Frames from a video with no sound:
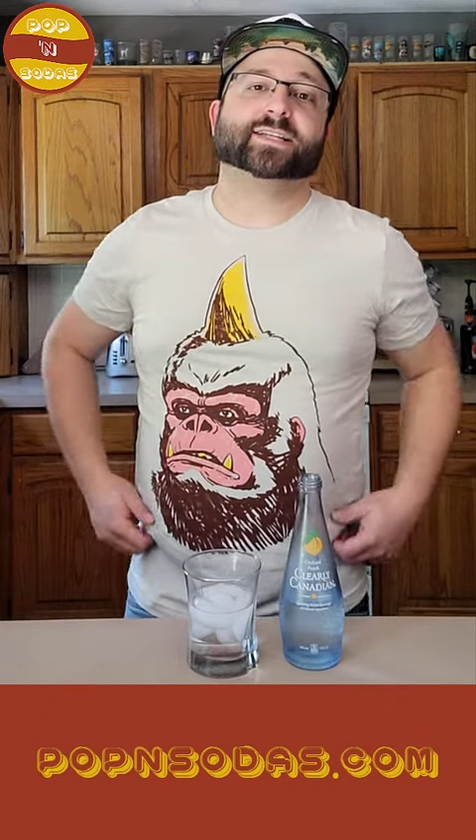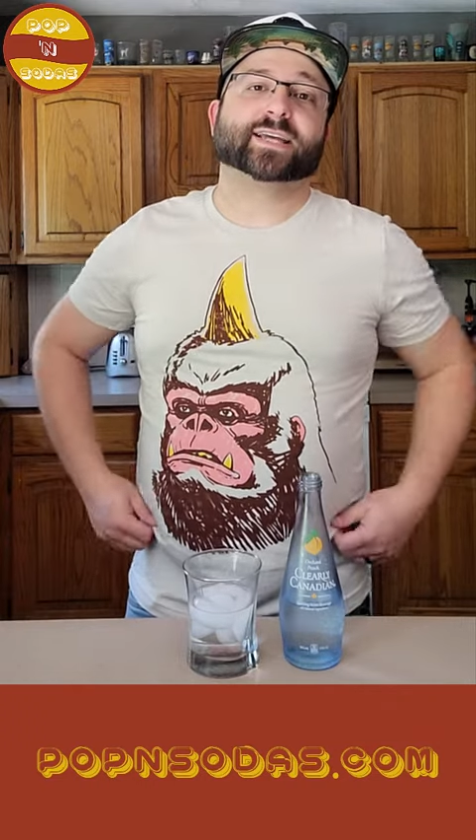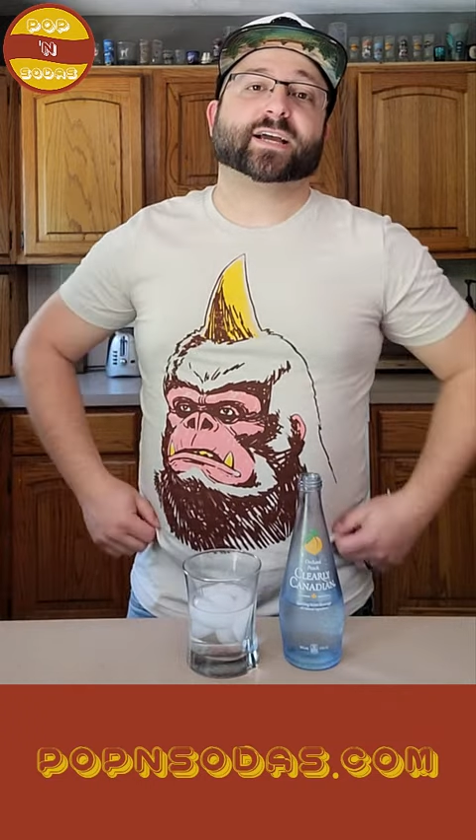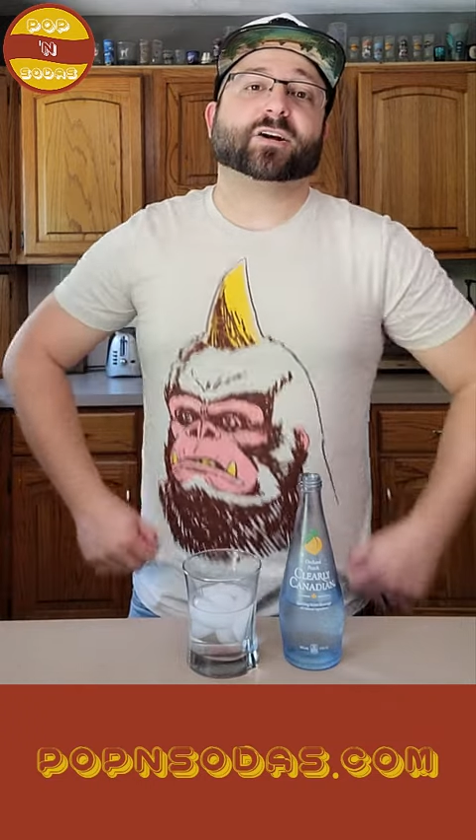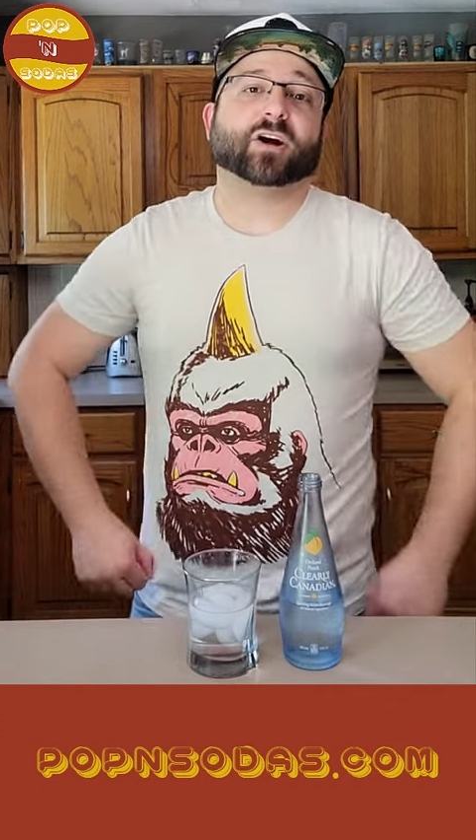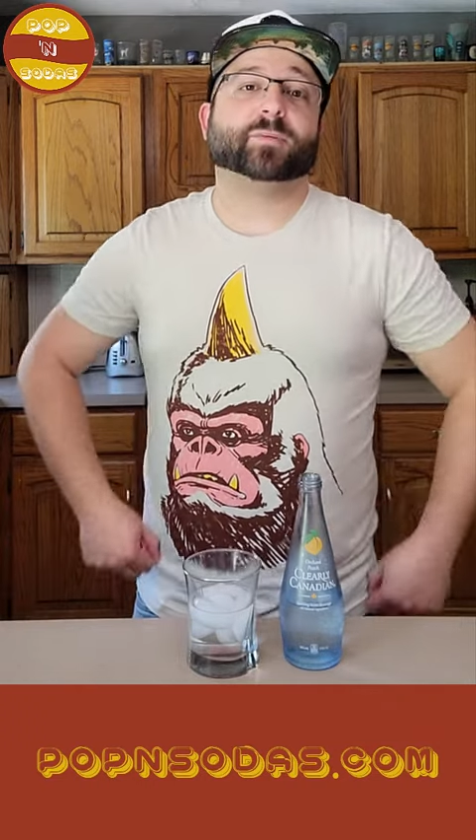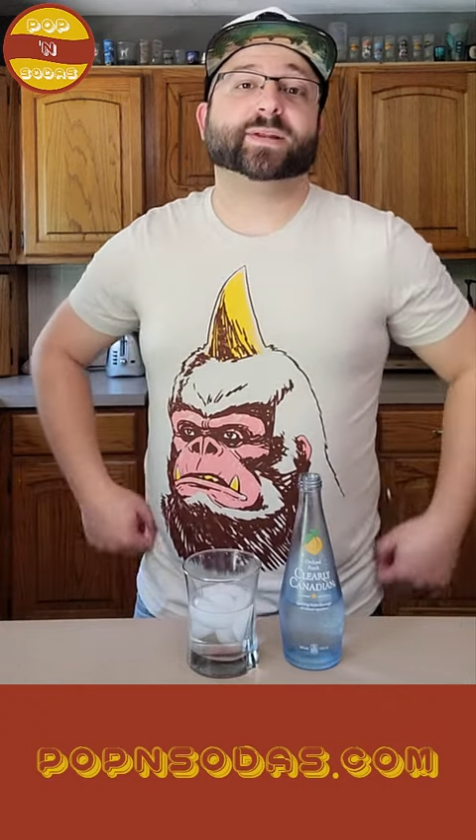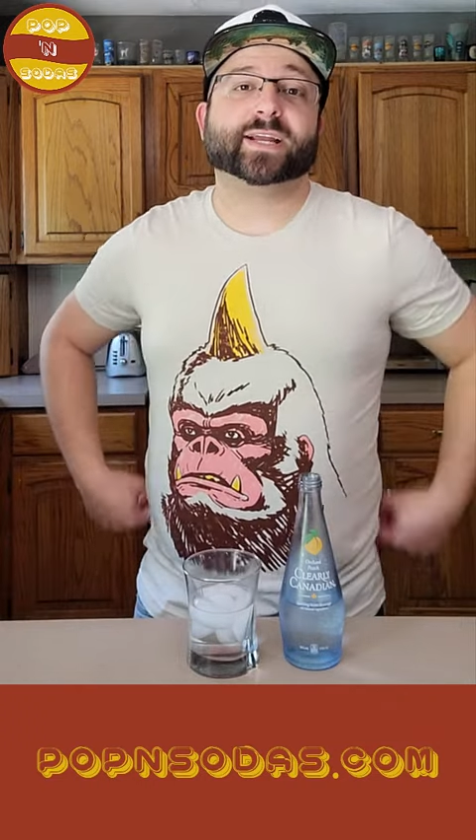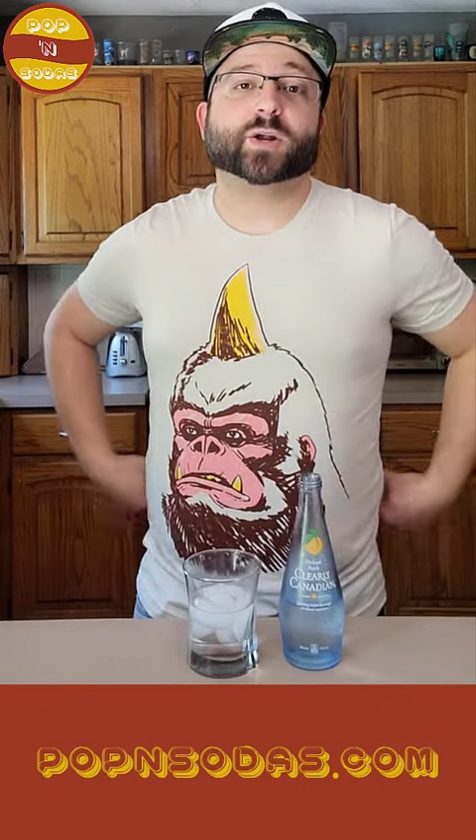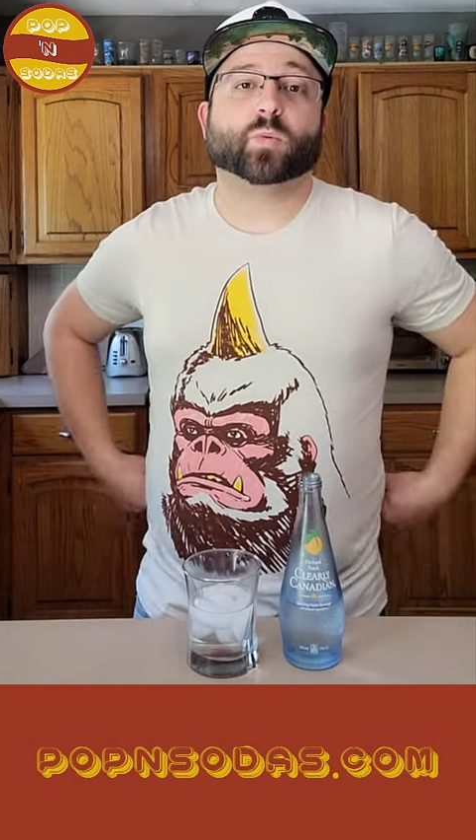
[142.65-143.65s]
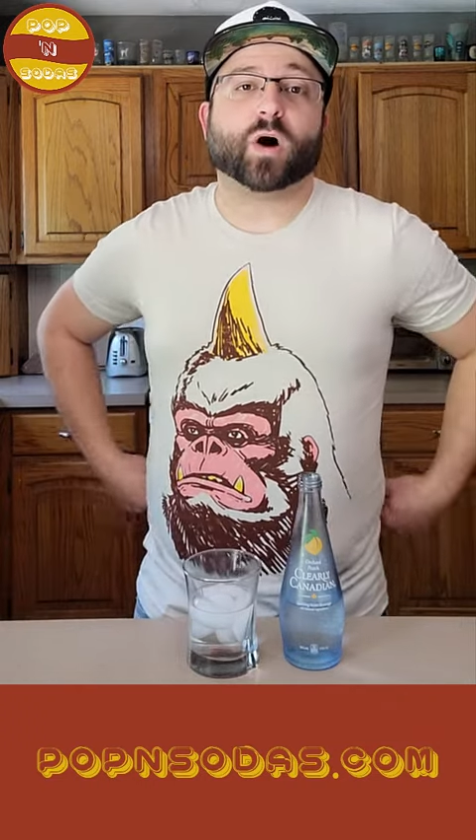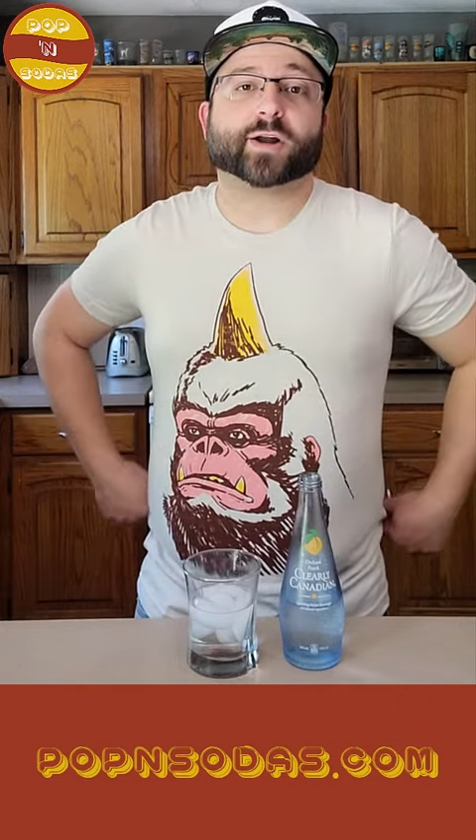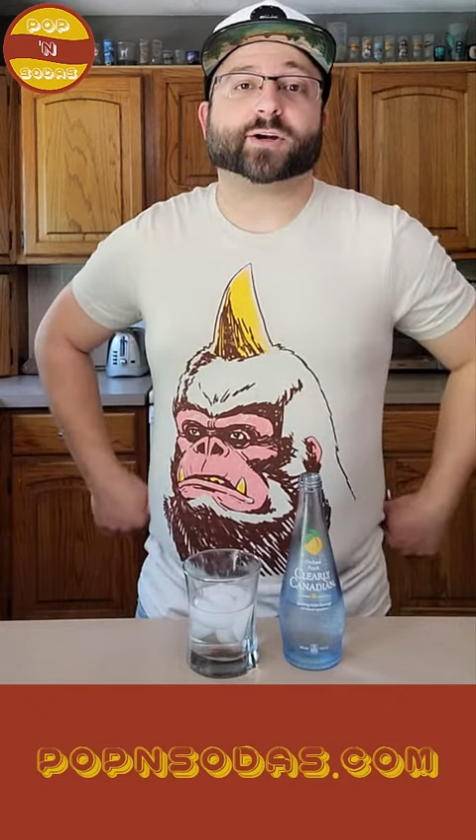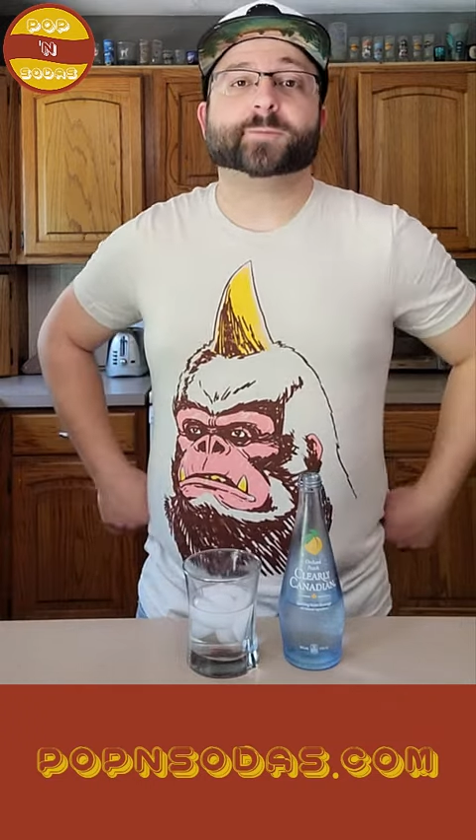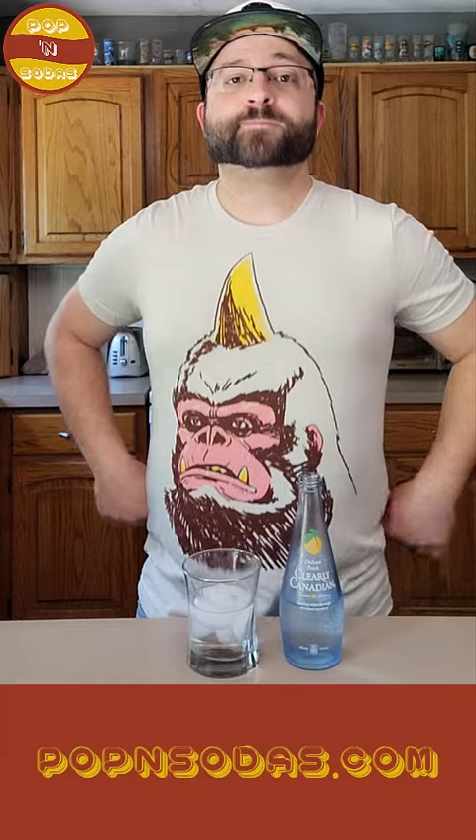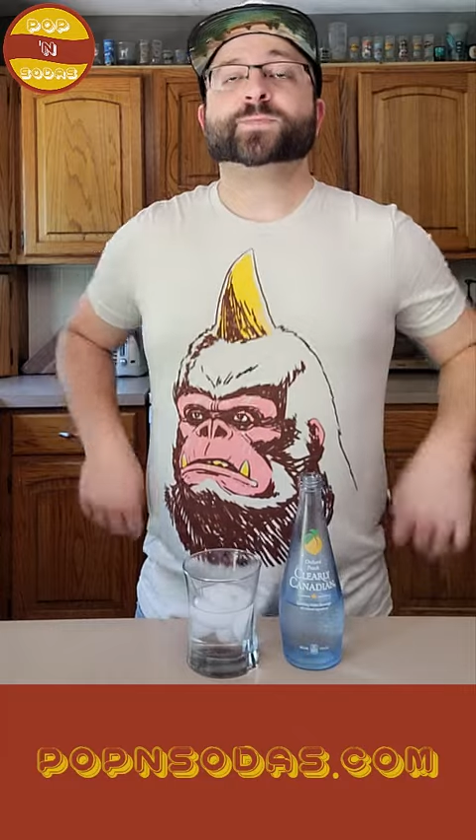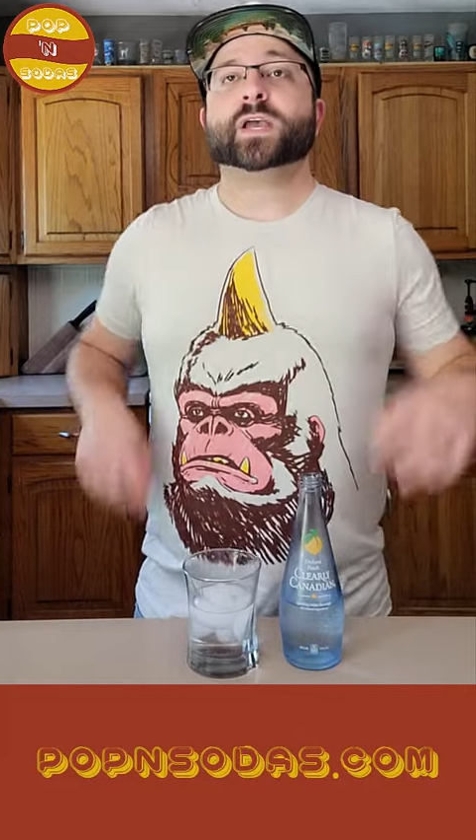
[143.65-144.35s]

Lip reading: It's like a carbonated water.